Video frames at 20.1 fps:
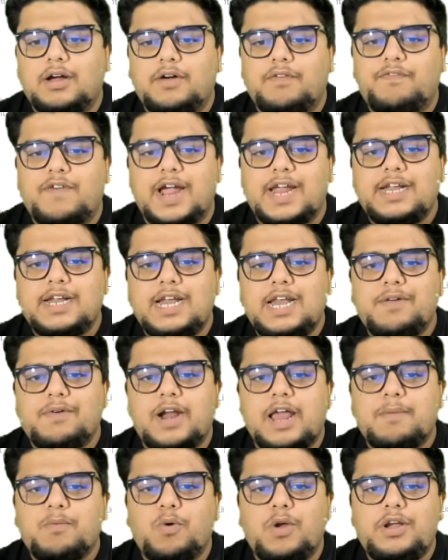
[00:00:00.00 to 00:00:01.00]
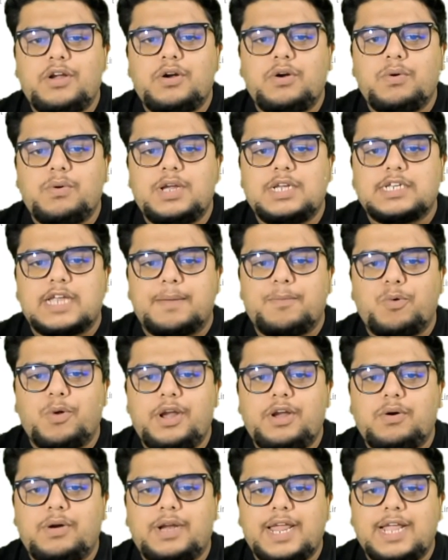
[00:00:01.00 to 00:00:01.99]
Finally, what I'm going to do is I'm
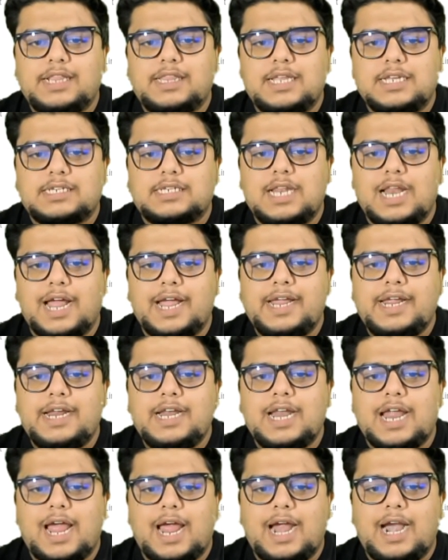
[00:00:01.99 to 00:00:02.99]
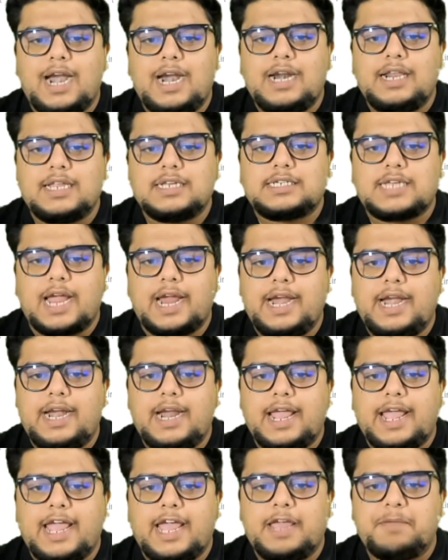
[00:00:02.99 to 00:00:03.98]
going to take this line and the
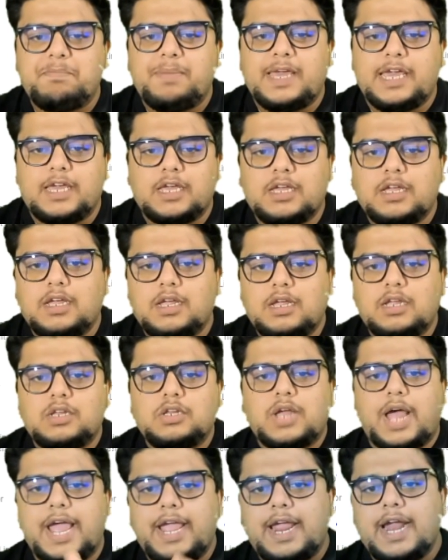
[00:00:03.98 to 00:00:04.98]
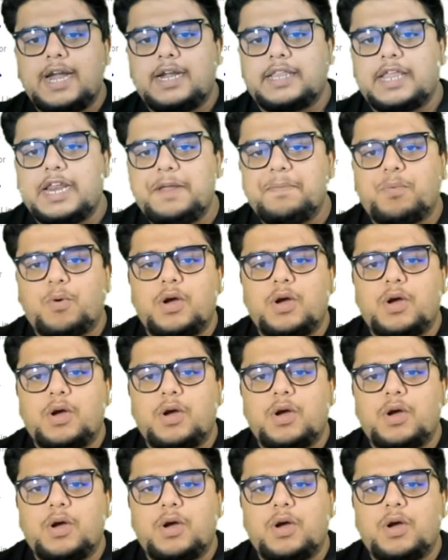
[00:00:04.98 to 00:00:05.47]
side AB. I get 3